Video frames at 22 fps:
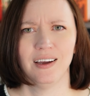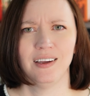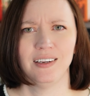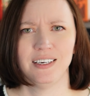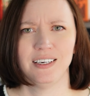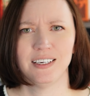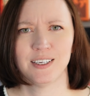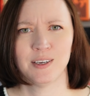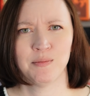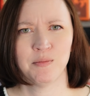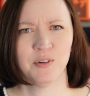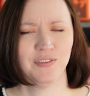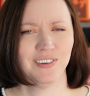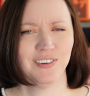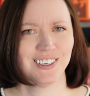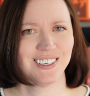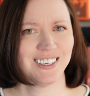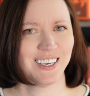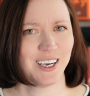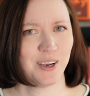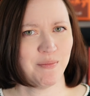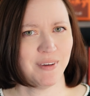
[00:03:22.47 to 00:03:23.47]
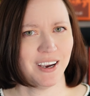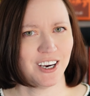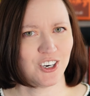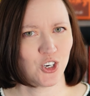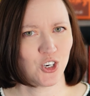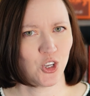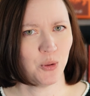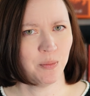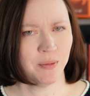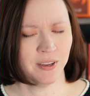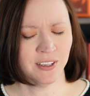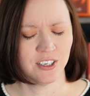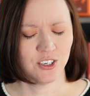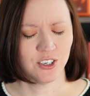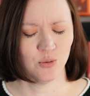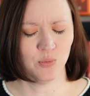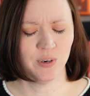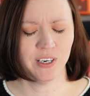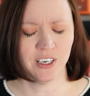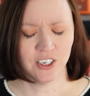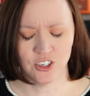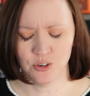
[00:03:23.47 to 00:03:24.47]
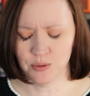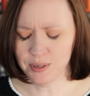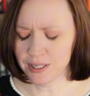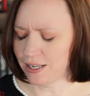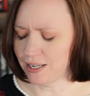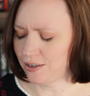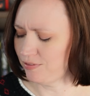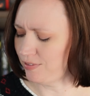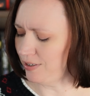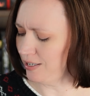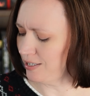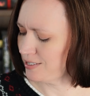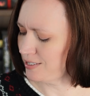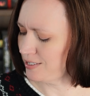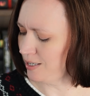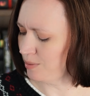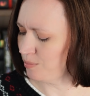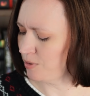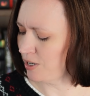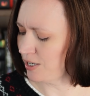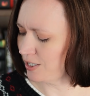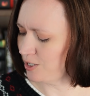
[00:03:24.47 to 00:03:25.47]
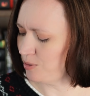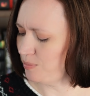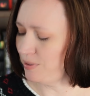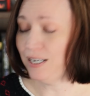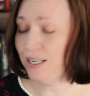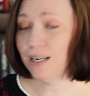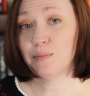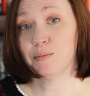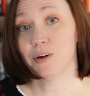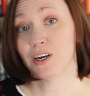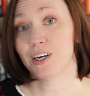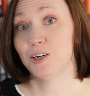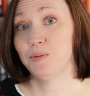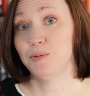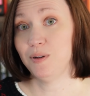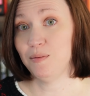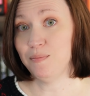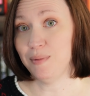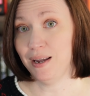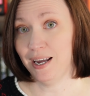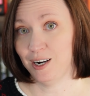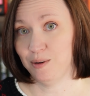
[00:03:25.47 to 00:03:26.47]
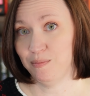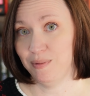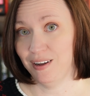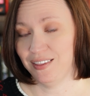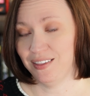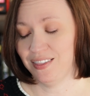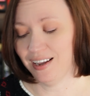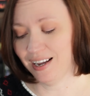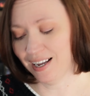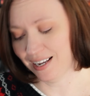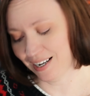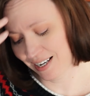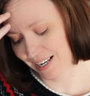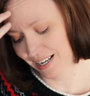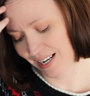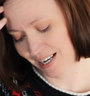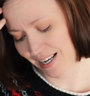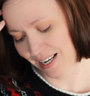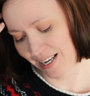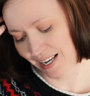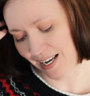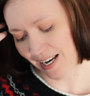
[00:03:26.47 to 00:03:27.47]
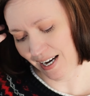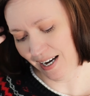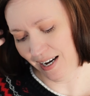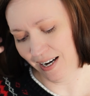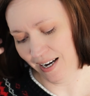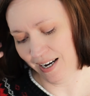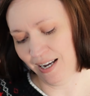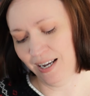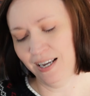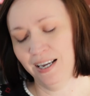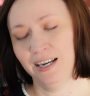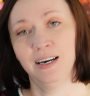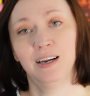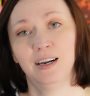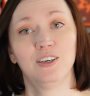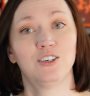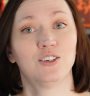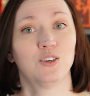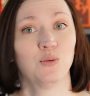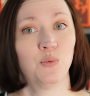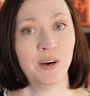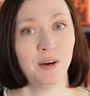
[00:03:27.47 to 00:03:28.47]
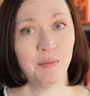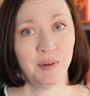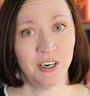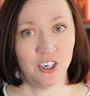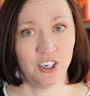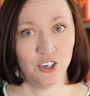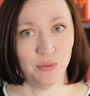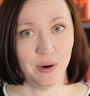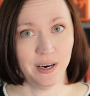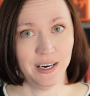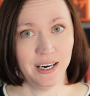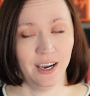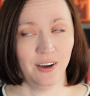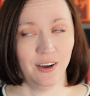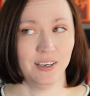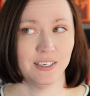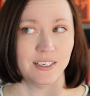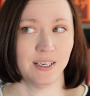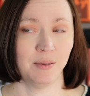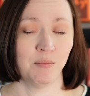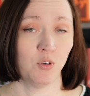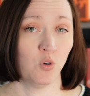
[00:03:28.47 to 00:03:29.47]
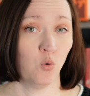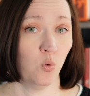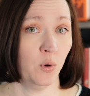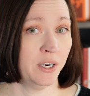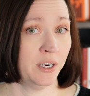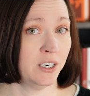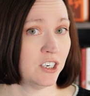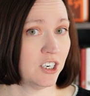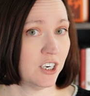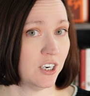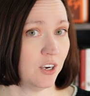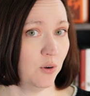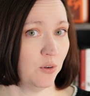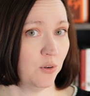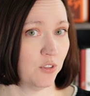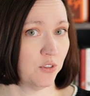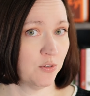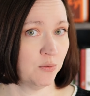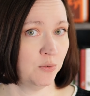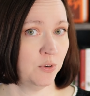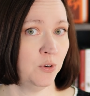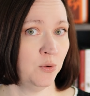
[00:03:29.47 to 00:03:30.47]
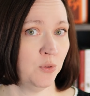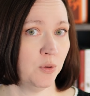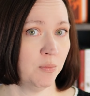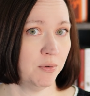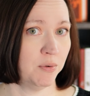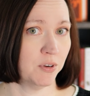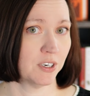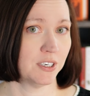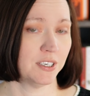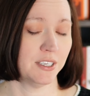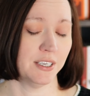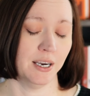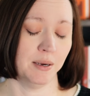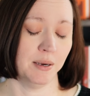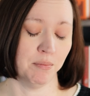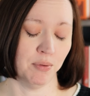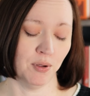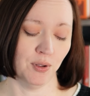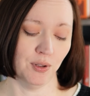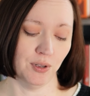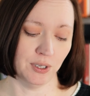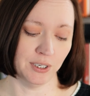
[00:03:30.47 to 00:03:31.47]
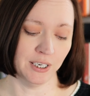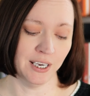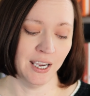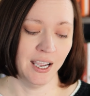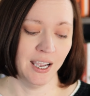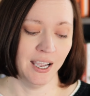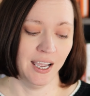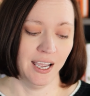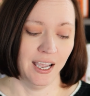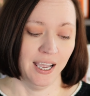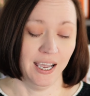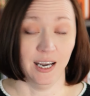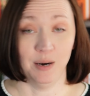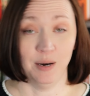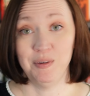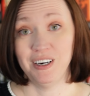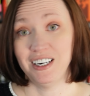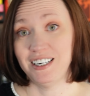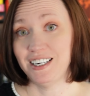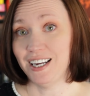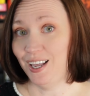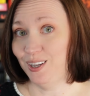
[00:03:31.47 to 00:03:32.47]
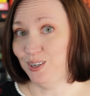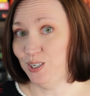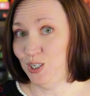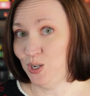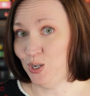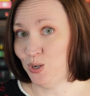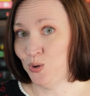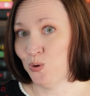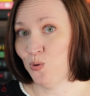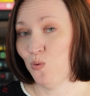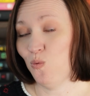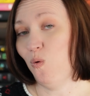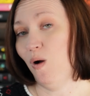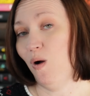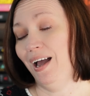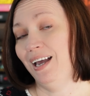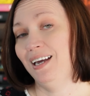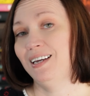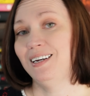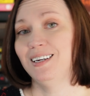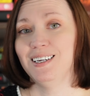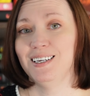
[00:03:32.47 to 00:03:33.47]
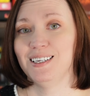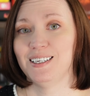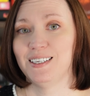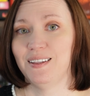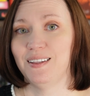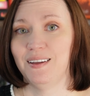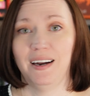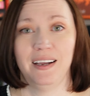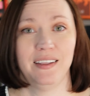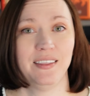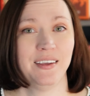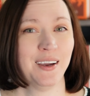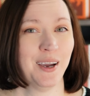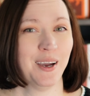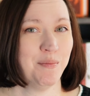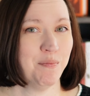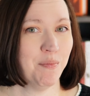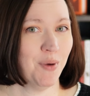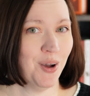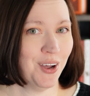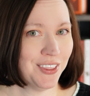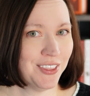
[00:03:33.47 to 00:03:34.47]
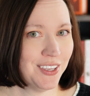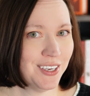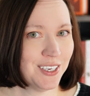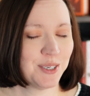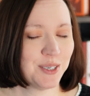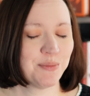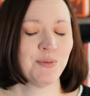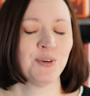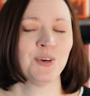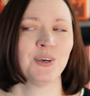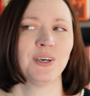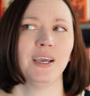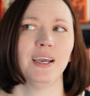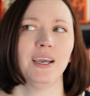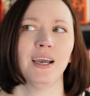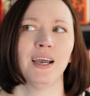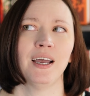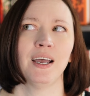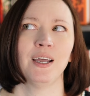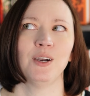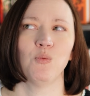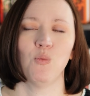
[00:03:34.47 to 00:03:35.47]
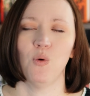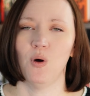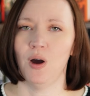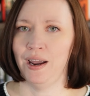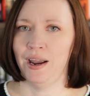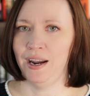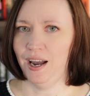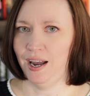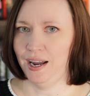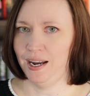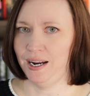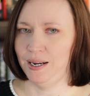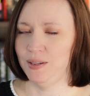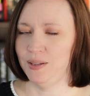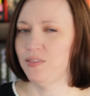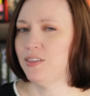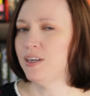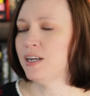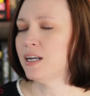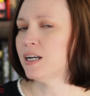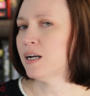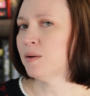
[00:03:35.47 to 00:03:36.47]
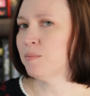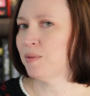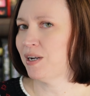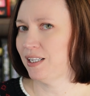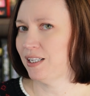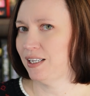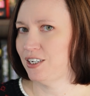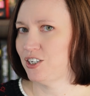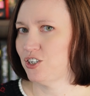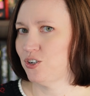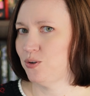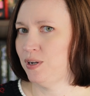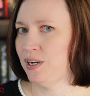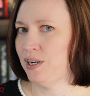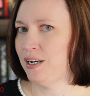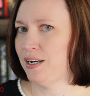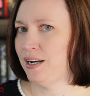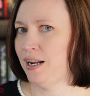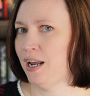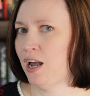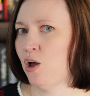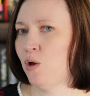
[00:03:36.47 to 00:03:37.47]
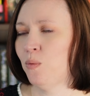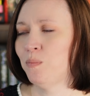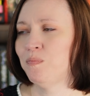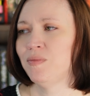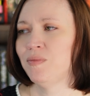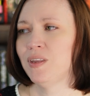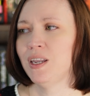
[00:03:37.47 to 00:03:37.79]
December feels like a magical month, so we could do a lot of fantasy. I'm not gonna be mad about that. And so what I'm gonna do right now is I'm going to go through the books that I pulled, and I'm gonna tell you why it is that I think I bought this book and why I think I might like to read it now.